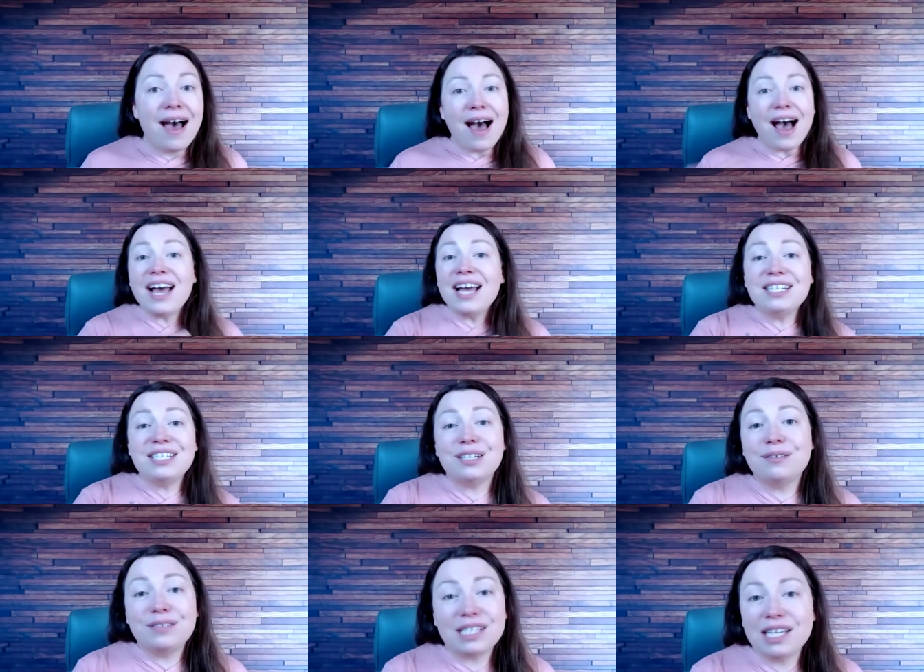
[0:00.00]
I
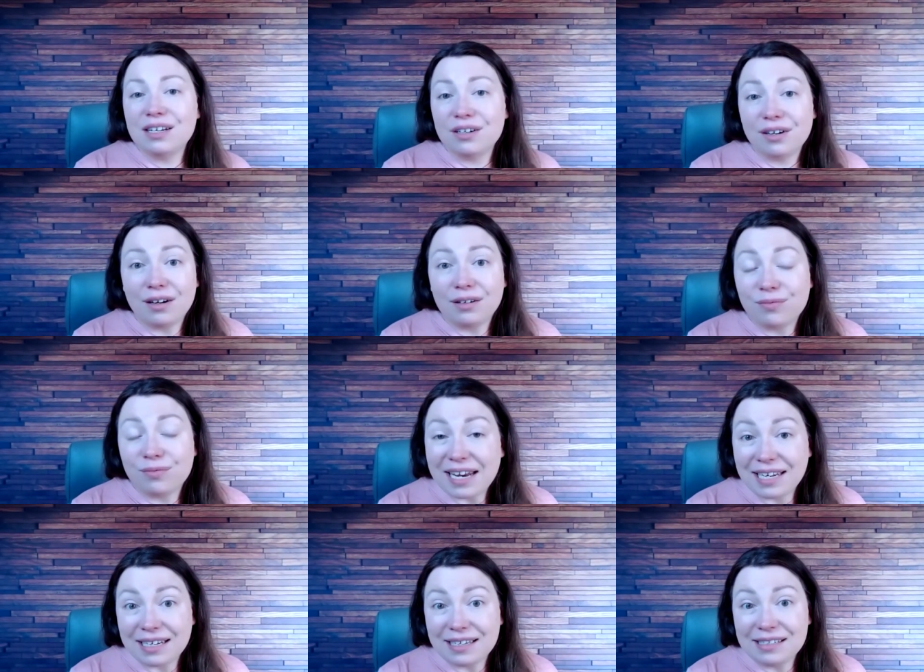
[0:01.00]
chose kindergarten
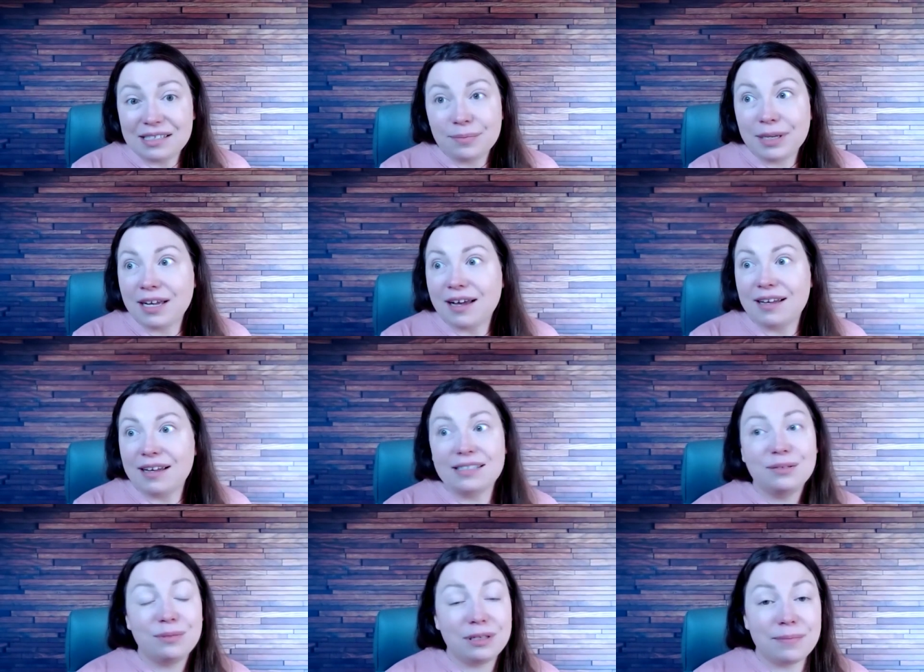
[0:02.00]
readiness
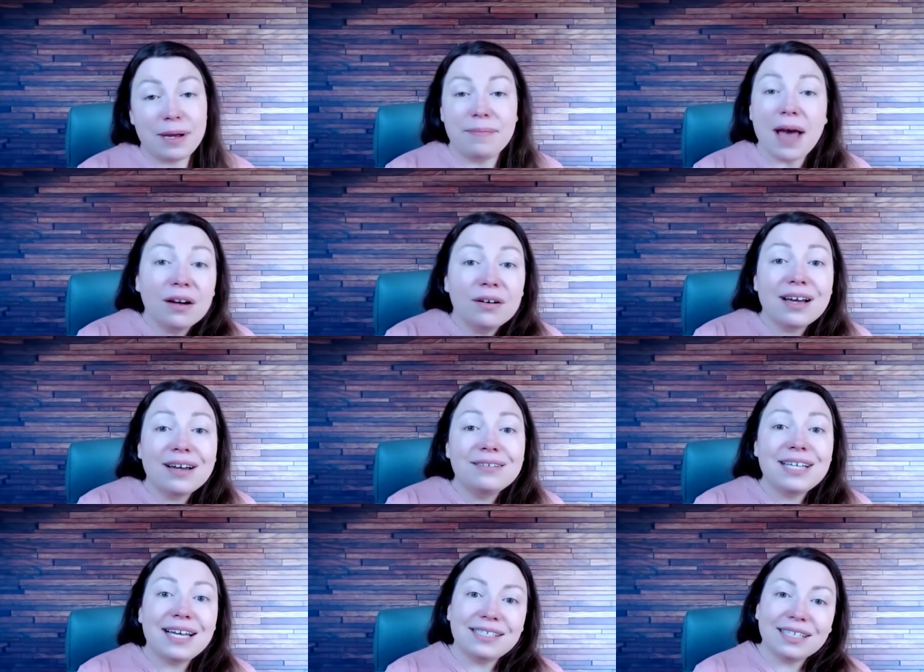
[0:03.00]
because with my
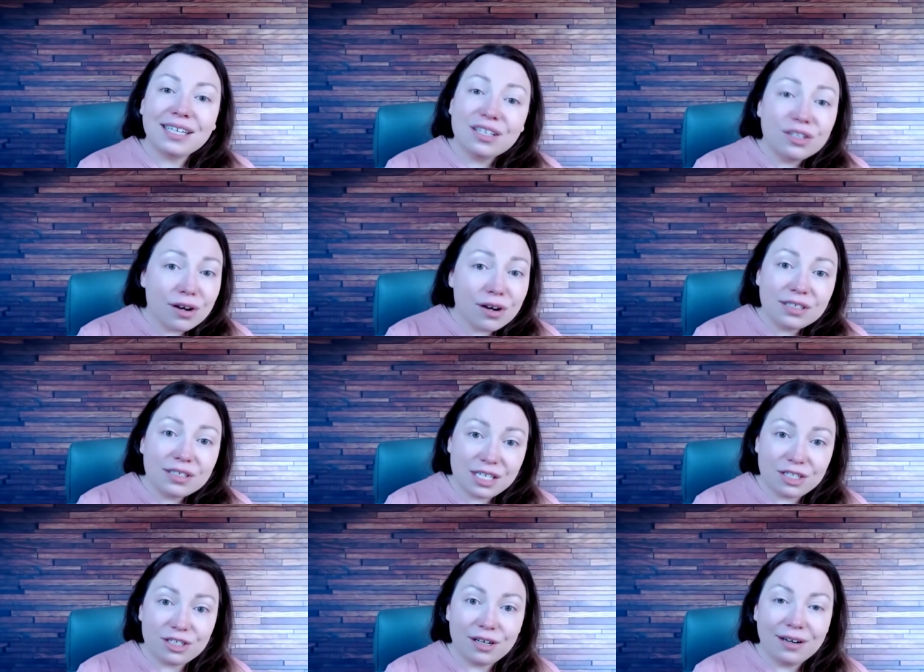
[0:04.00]
background as a kindergarten
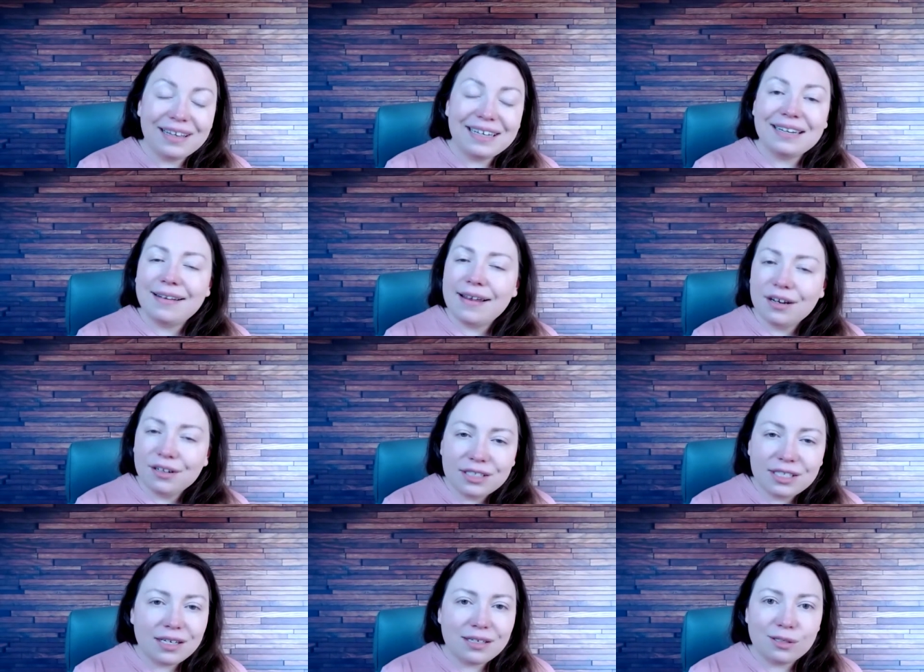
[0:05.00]
teacher in an inner
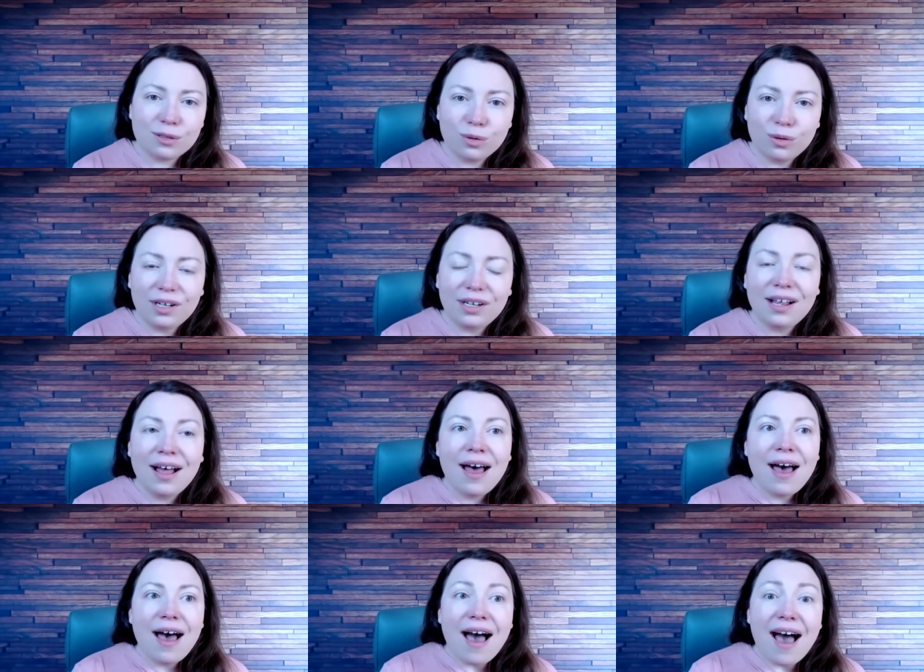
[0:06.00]
city school,
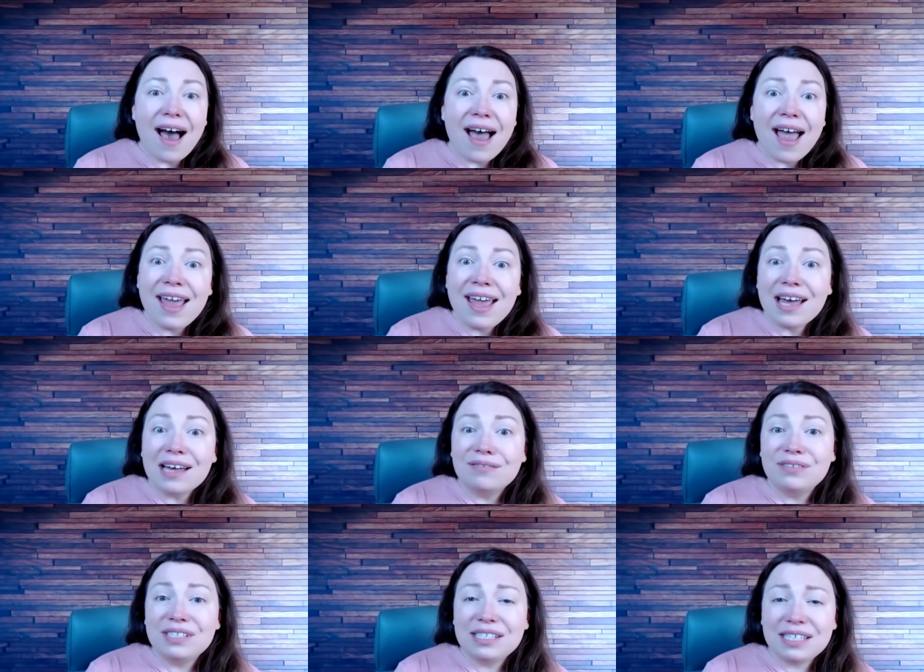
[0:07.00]
I
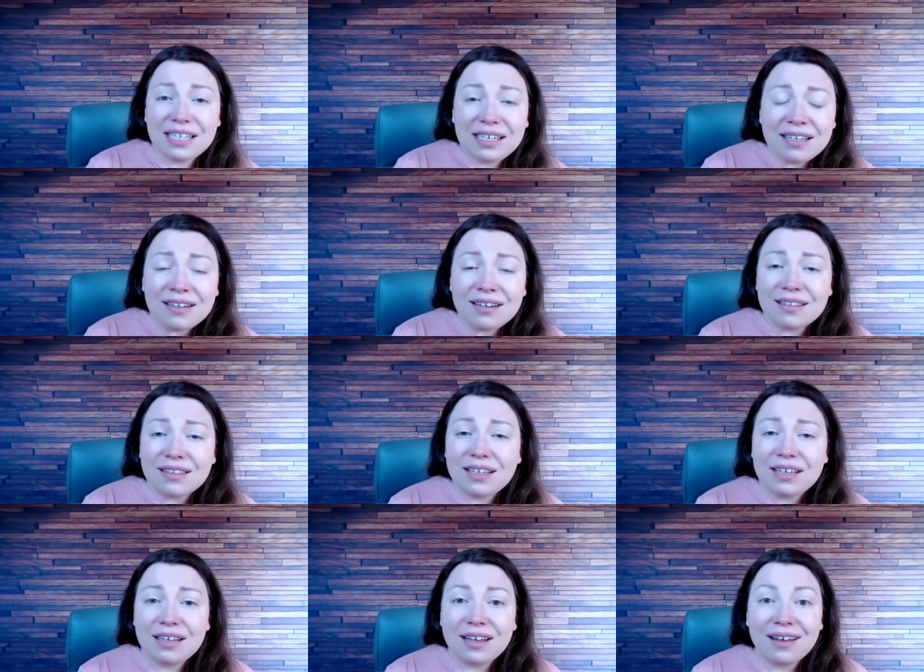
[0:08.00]
have seen
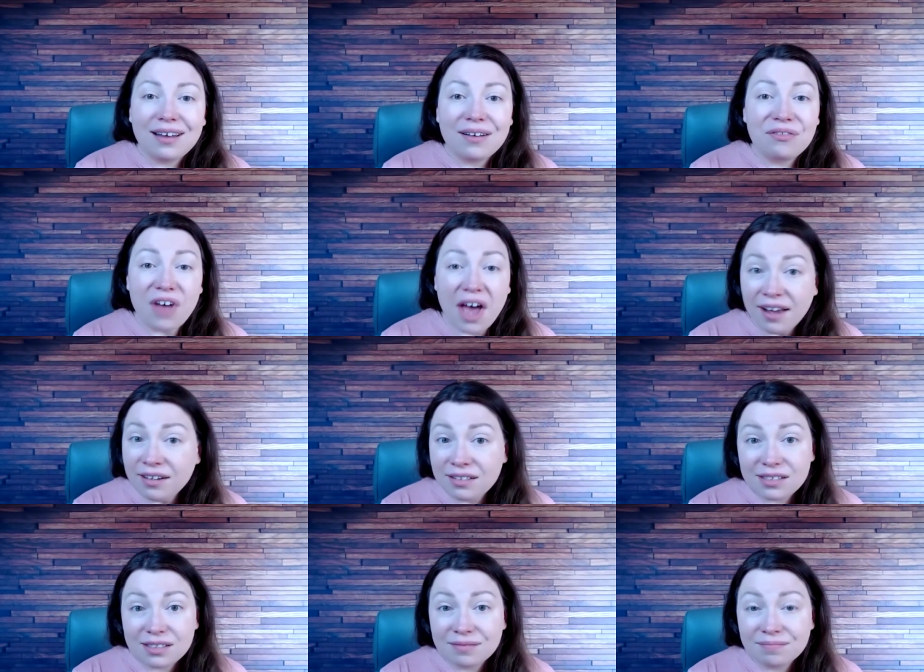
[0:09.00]
the
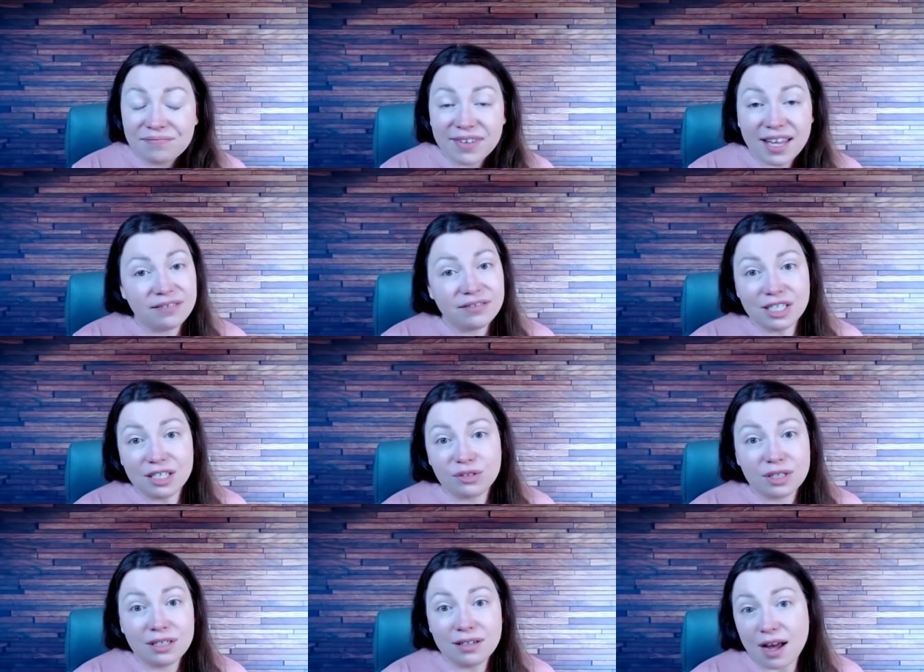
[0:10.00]
effect of
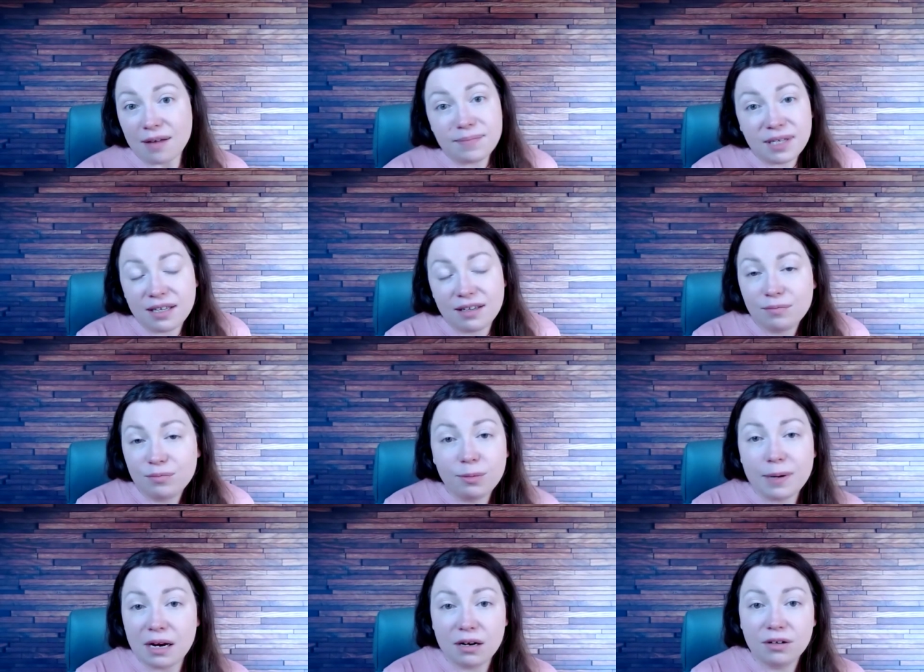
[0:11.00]
children not being
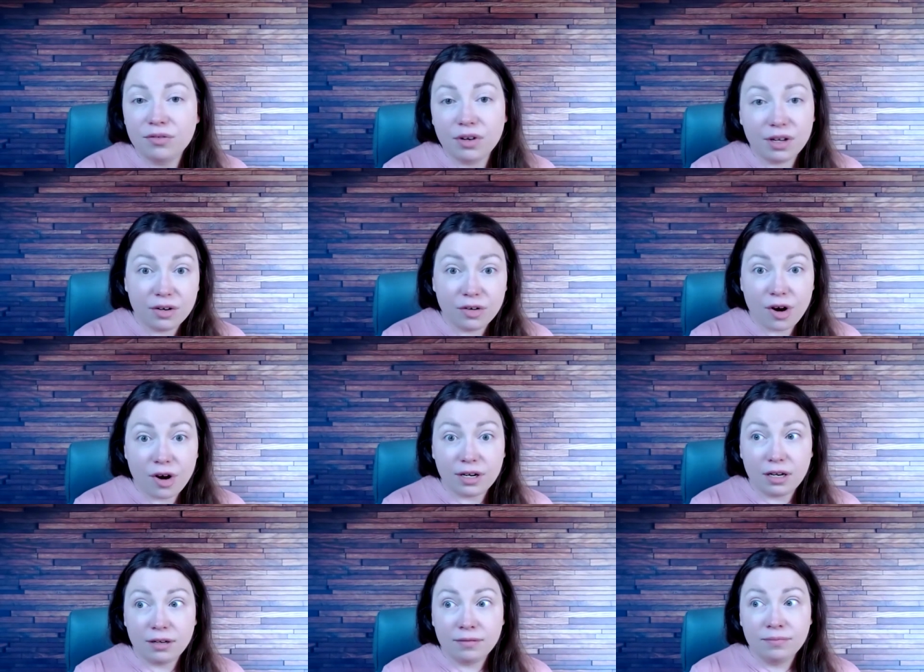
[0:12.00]
prepared for kindergarten,